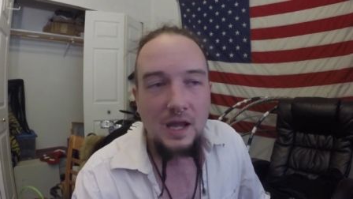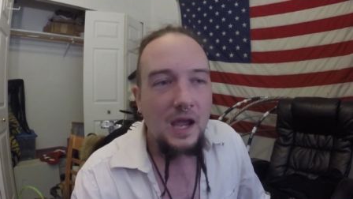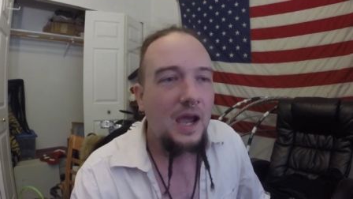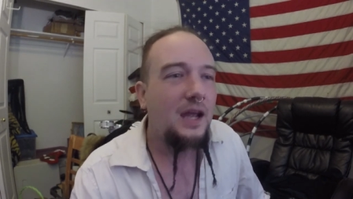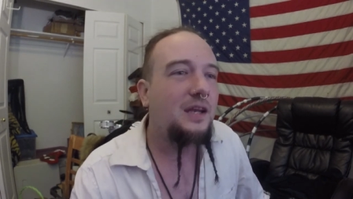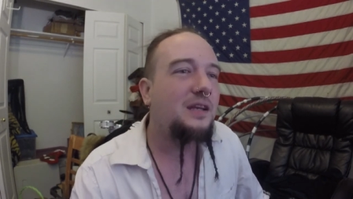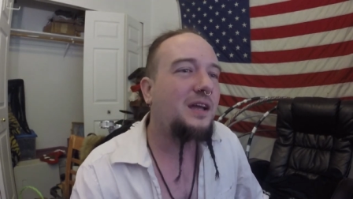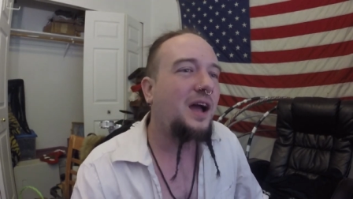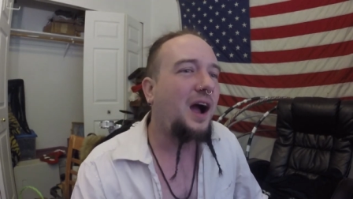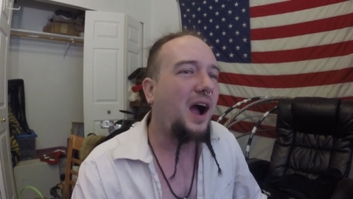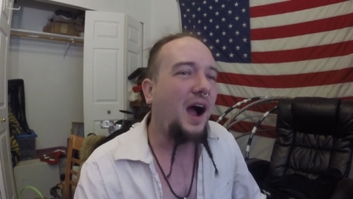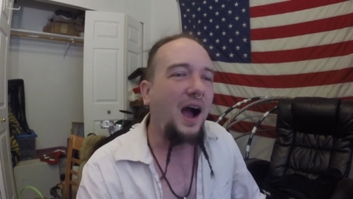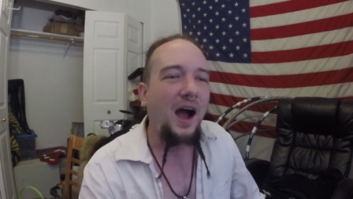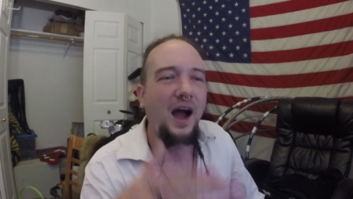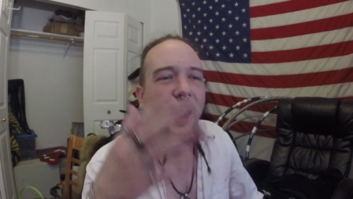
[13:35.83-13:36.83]
And
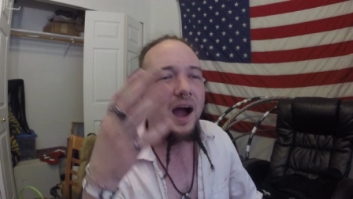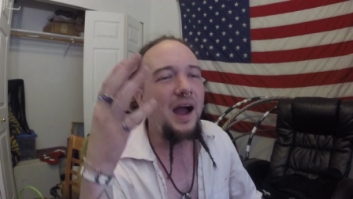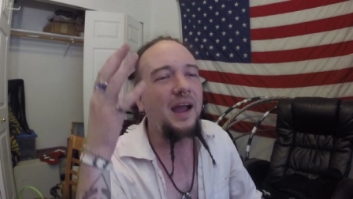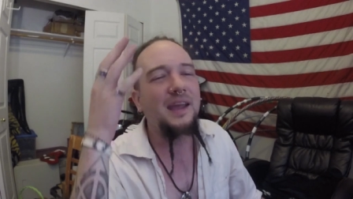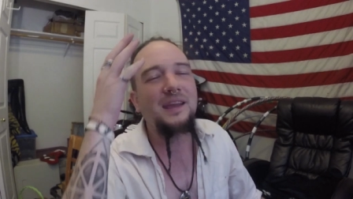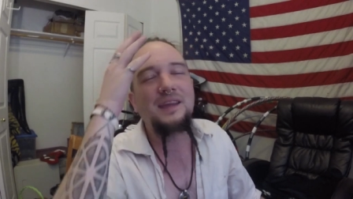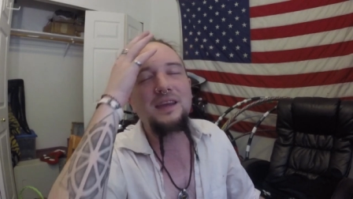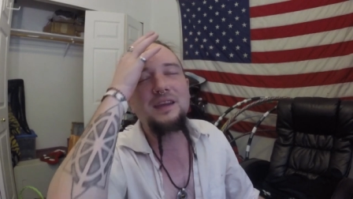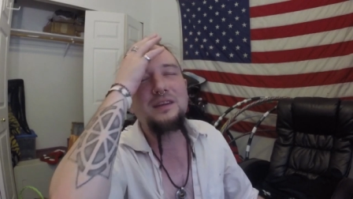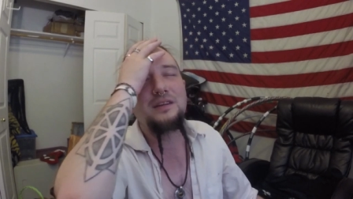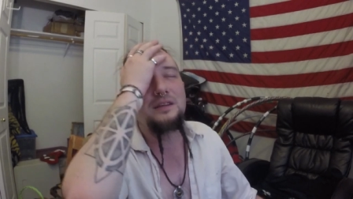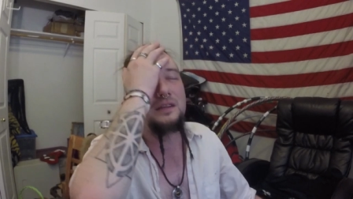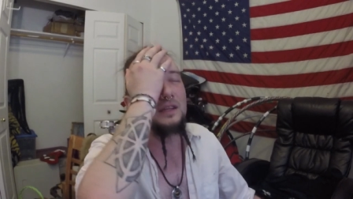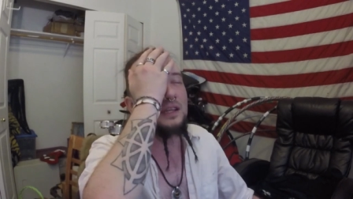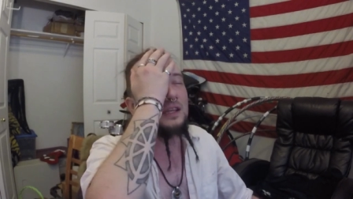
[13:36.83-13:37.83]
I
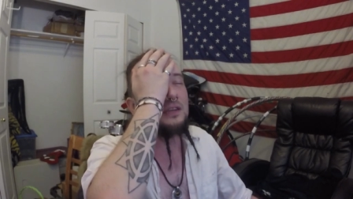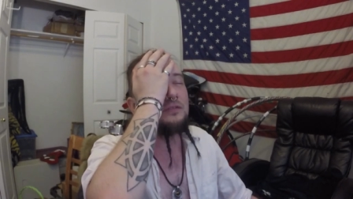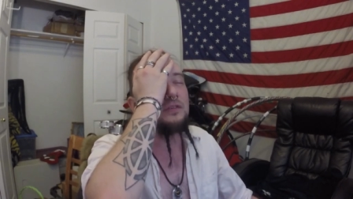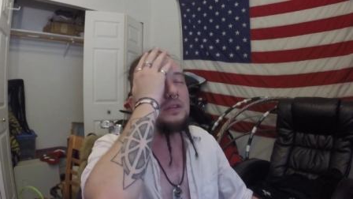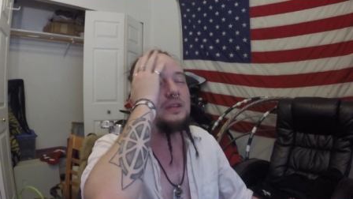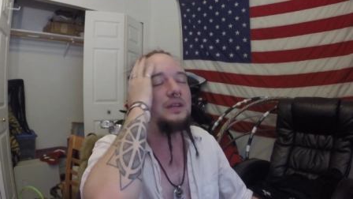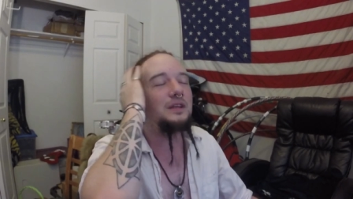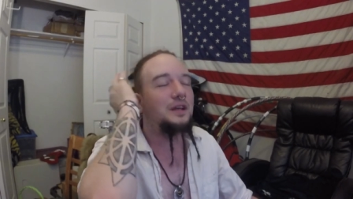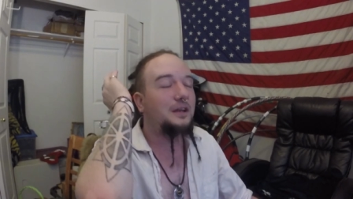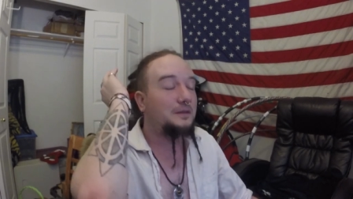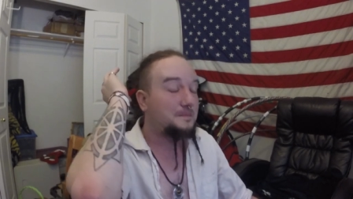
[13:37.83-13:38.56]
don't even